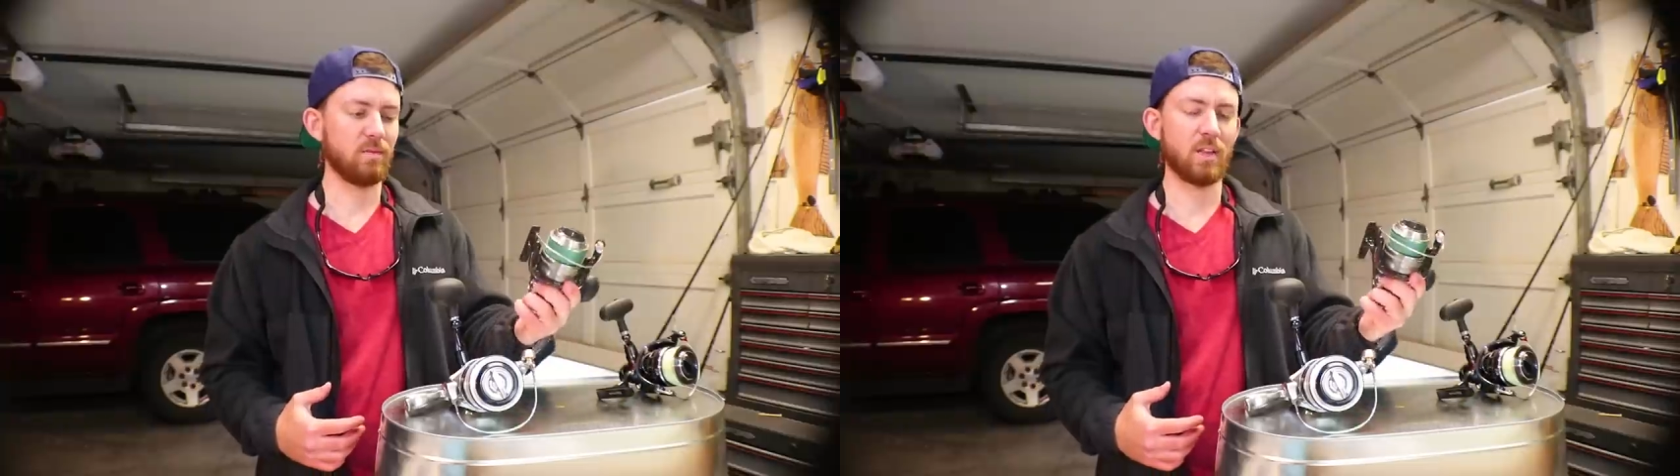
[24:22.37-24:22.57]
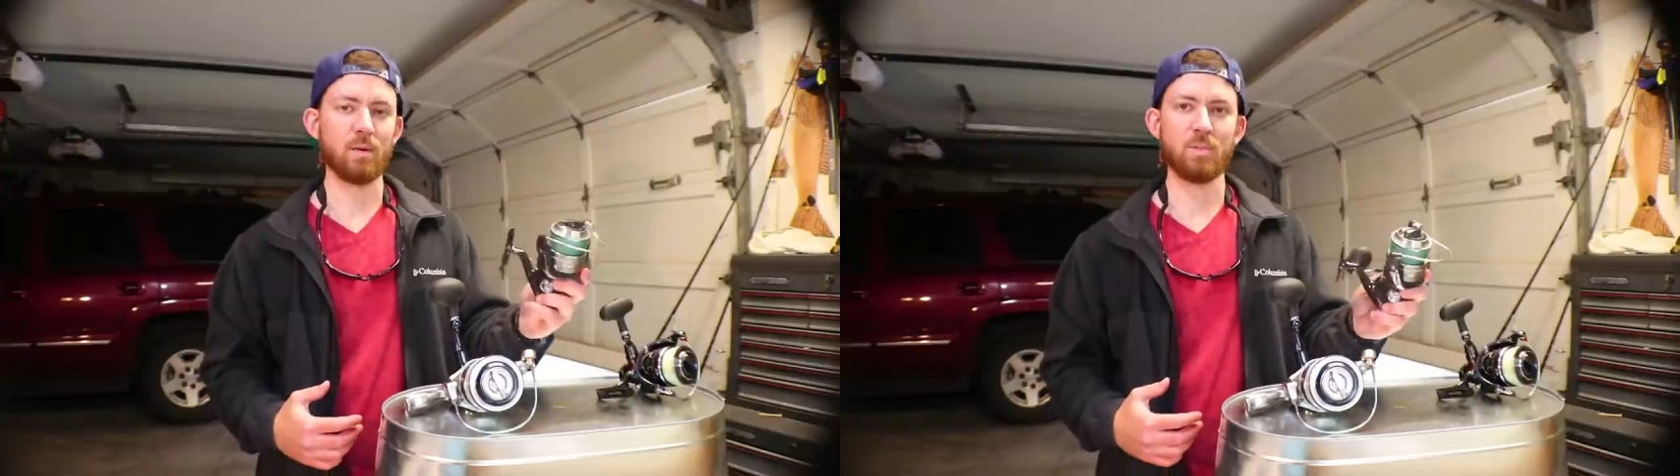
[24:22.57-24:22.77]

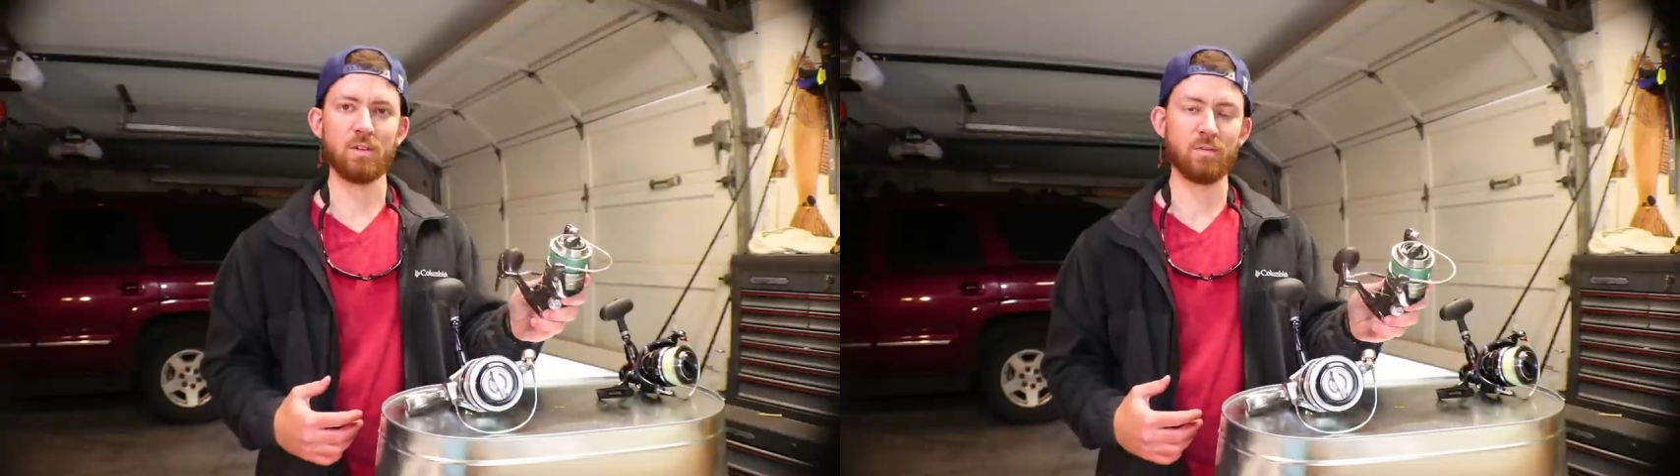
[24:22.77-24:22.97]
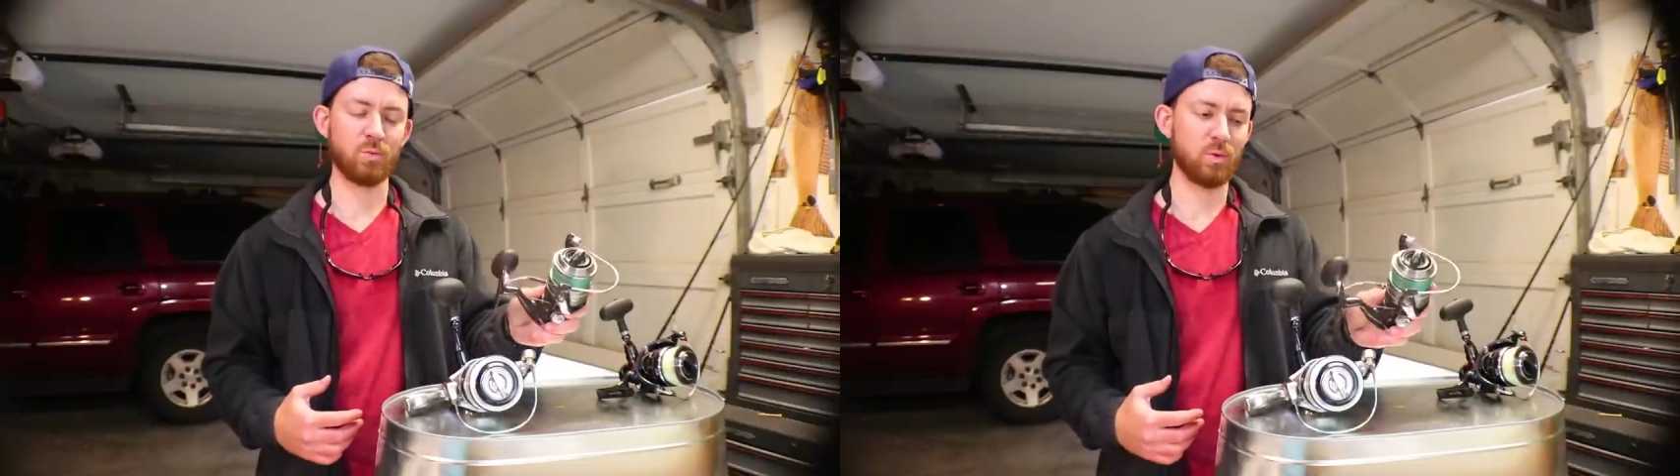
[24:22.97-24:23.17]
even that
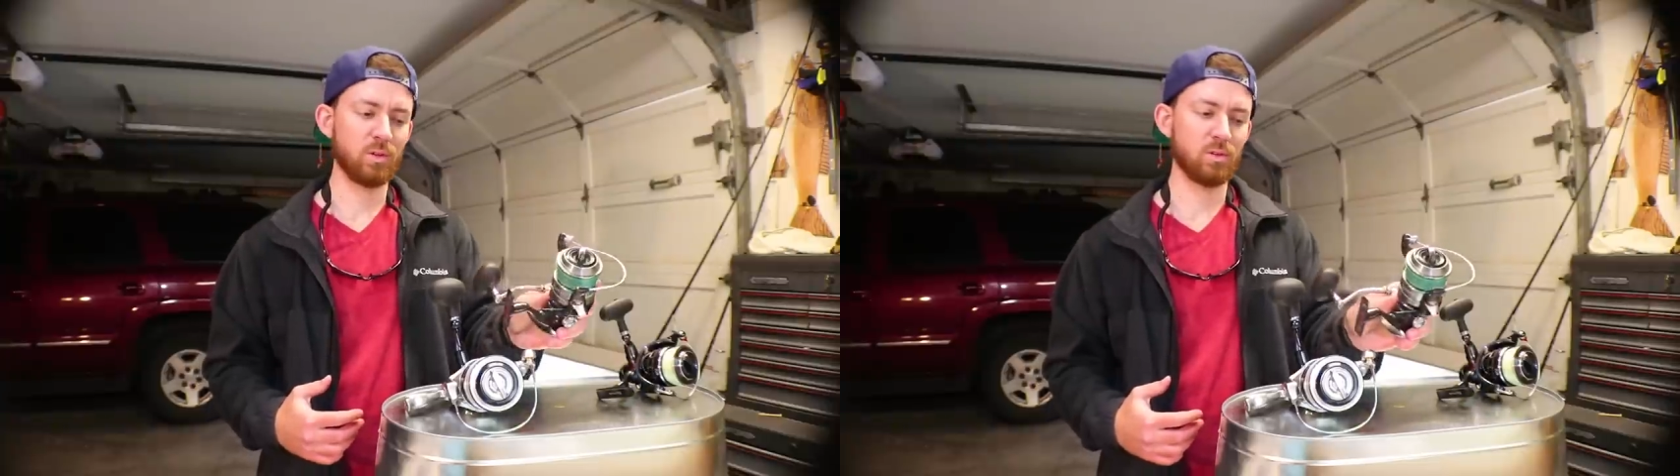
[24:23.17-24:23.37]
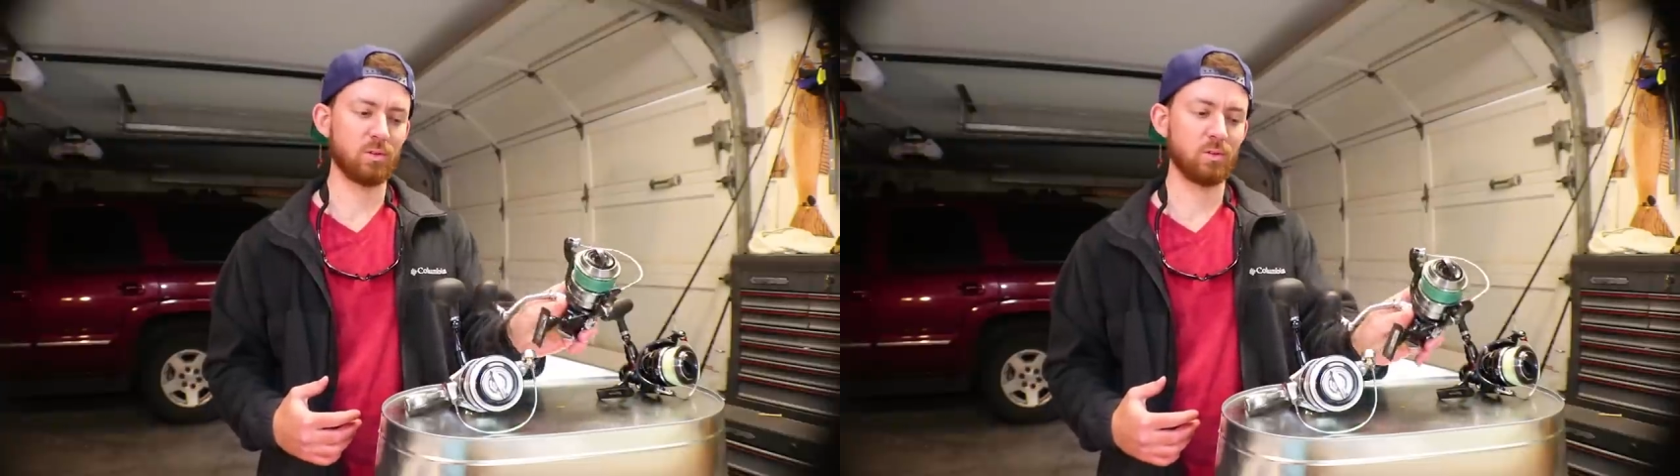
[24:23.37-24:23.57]
big of a
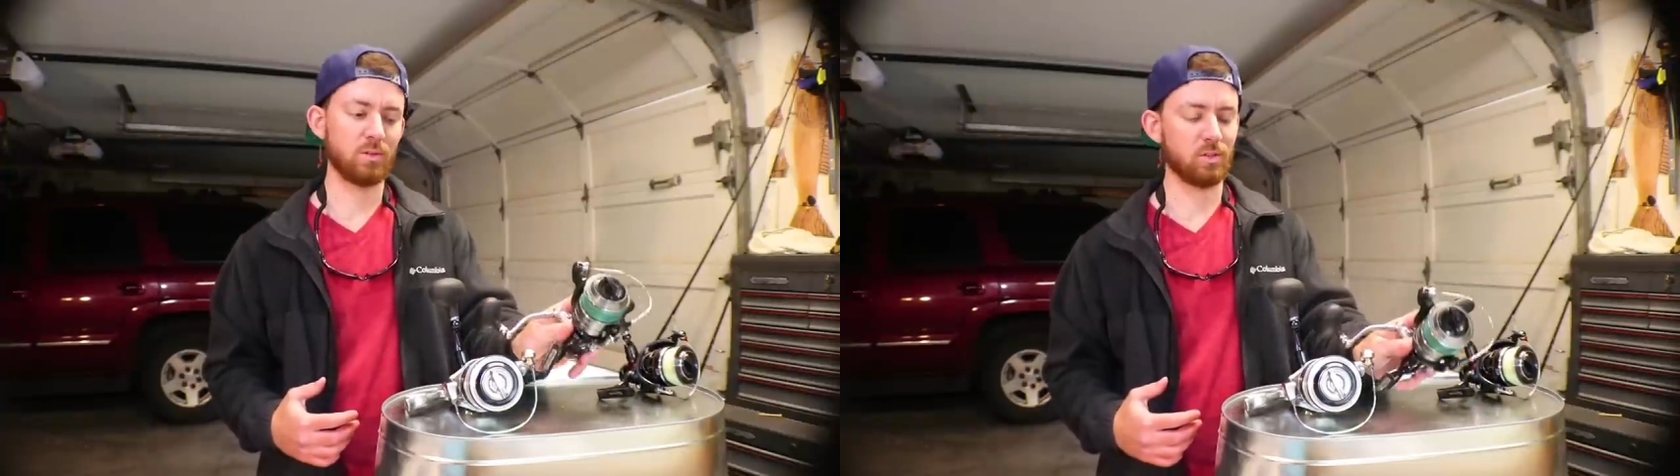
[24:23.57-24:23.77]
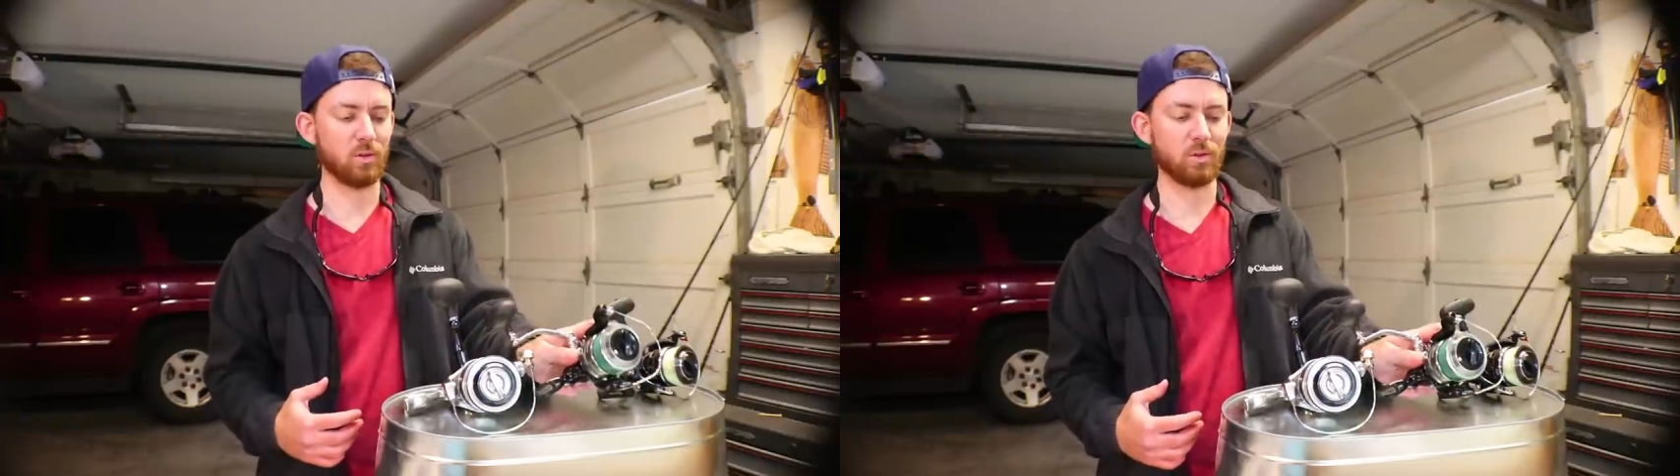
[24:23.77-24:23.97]
reel,
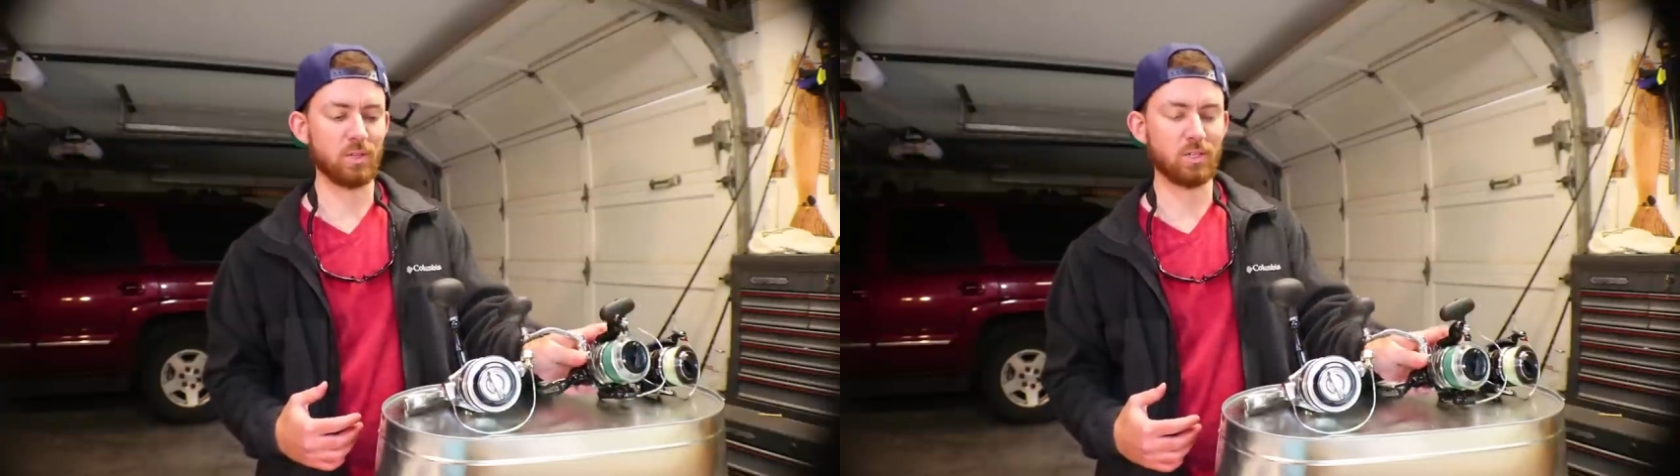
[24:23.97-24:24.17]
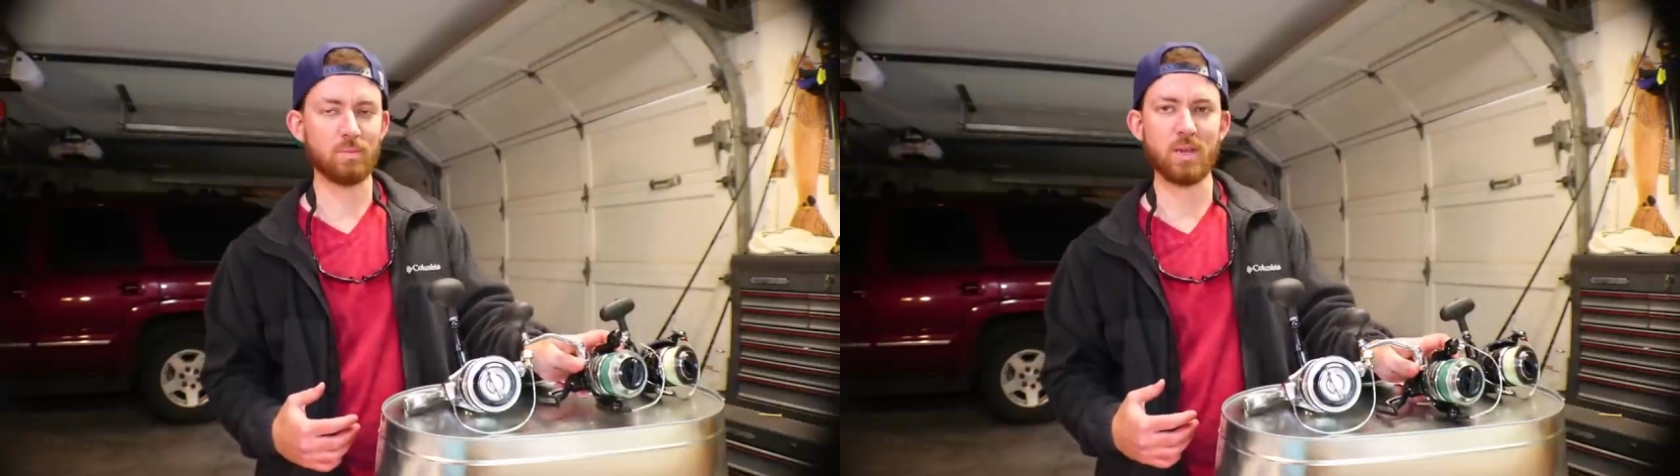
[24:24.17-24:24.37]
so
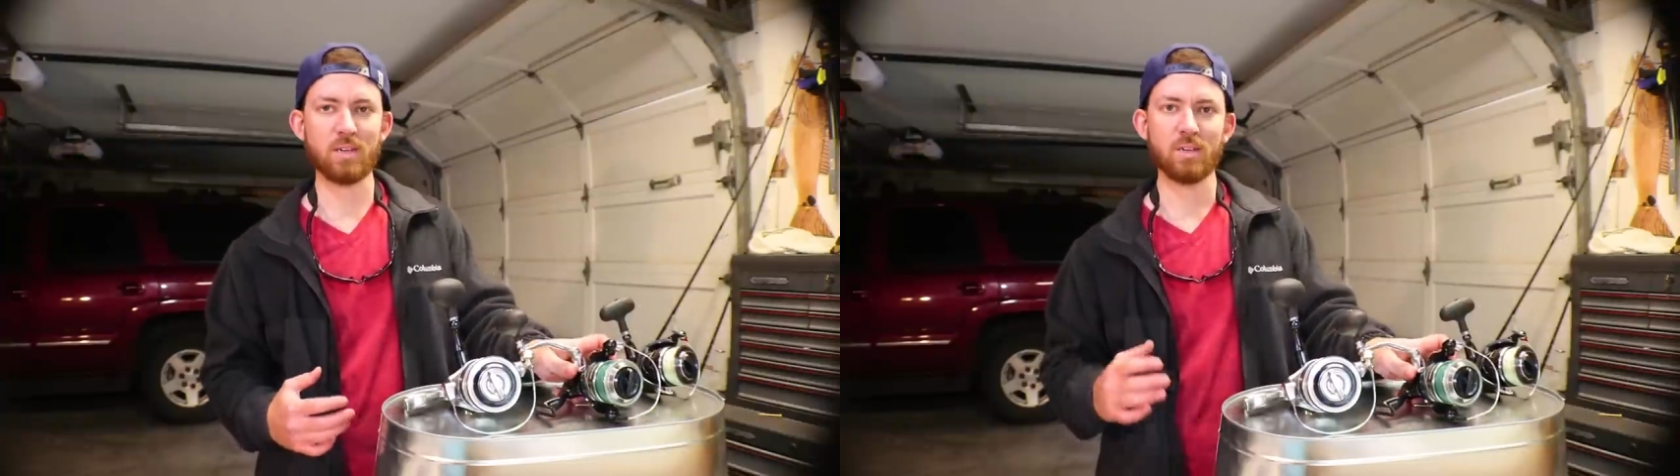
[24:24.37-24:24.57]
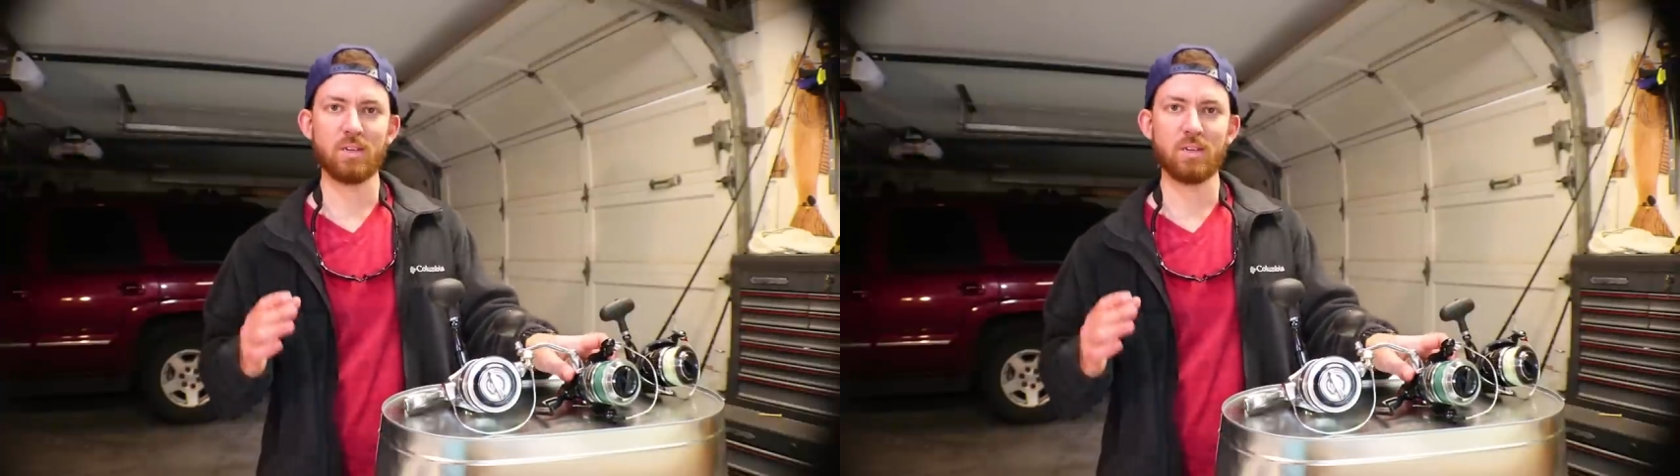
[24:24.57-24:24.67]
they should make